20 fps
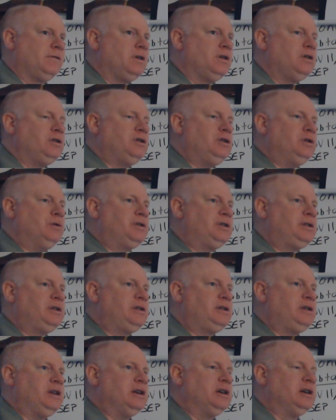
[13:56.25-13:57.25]
you
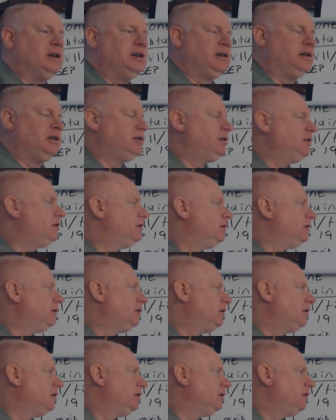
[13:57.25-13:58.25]
still,
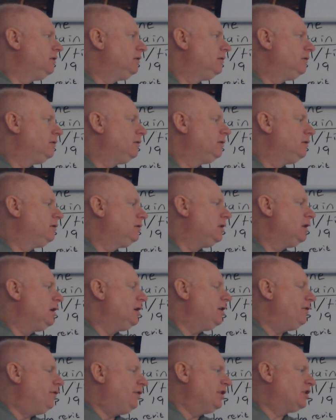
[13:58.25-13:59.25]

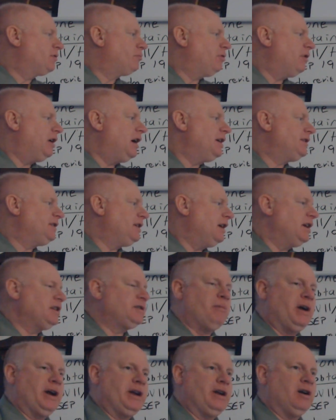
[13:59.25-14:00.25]
this process
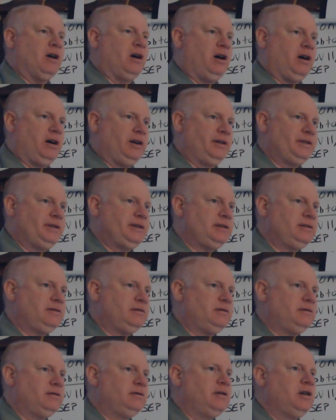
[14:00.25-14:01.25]
might halt,
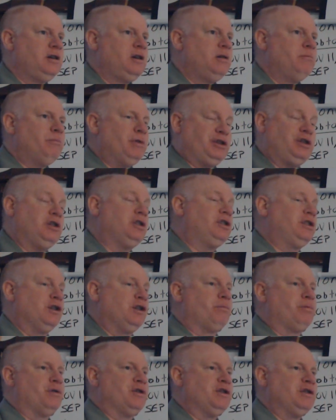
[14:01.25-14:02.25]
but you still
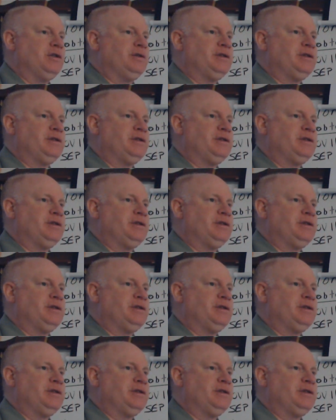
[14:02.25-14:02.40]
produce